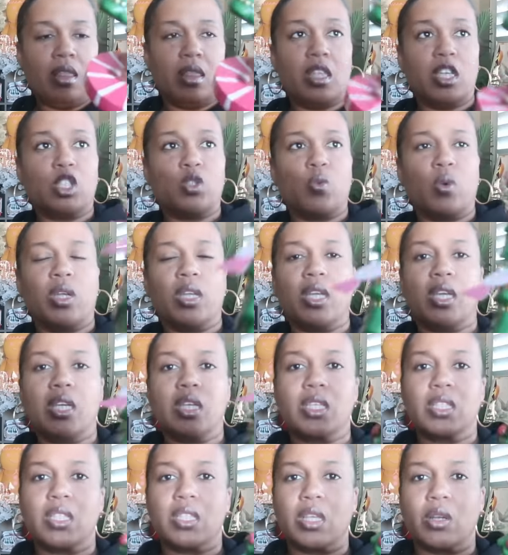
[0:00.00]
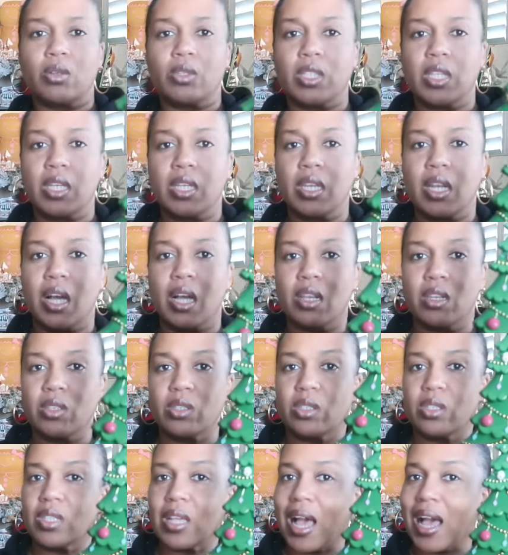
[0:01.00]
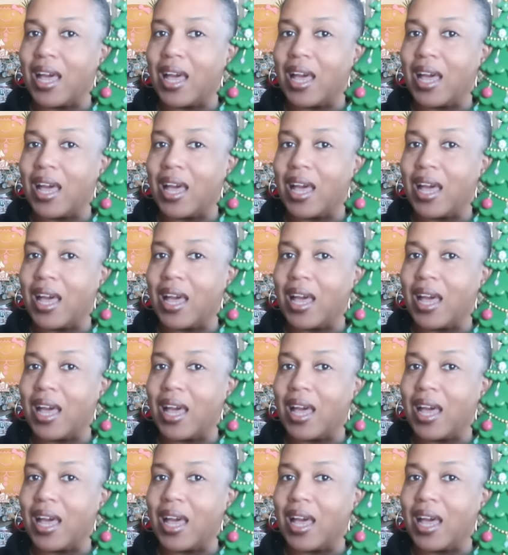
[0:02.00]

This one is thirteen dollars.